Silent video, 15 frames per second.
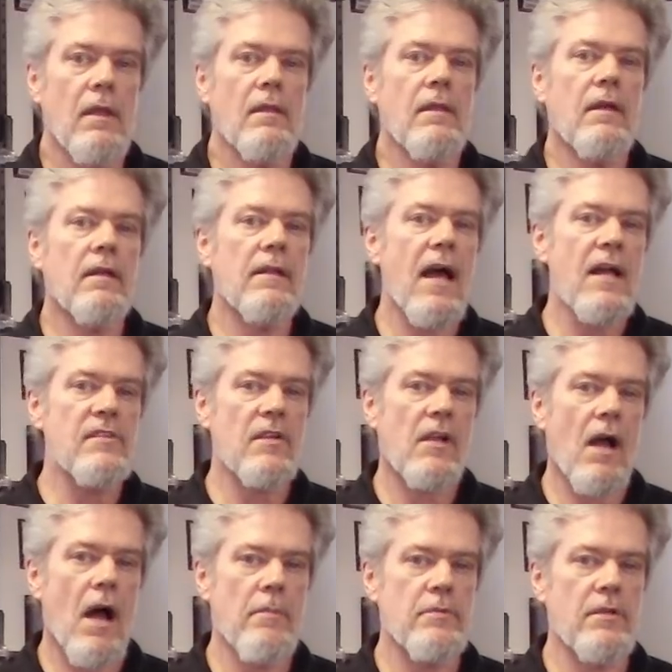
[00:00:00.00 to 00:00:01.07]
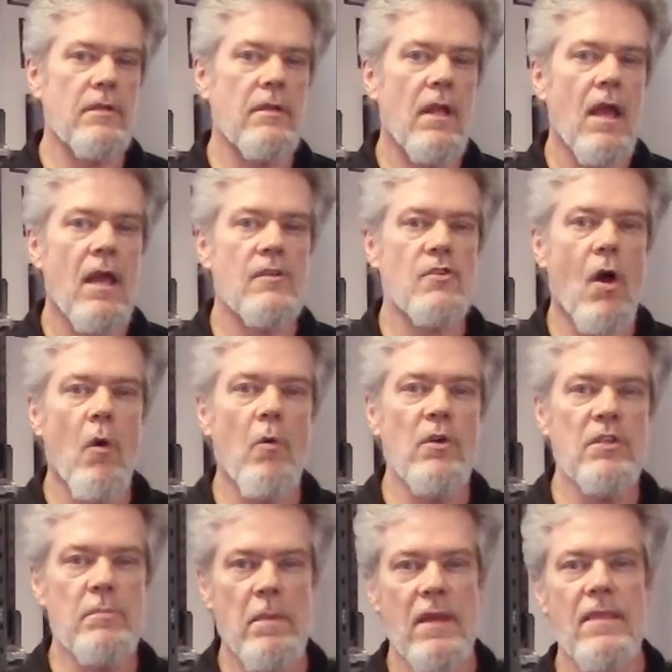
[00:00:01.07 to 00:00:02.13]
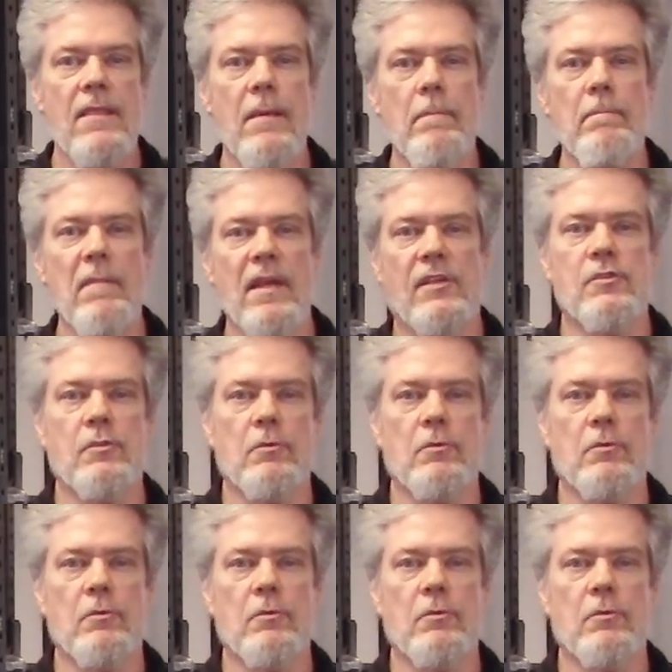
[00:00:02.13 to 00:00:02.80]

The classic option has always been the mixed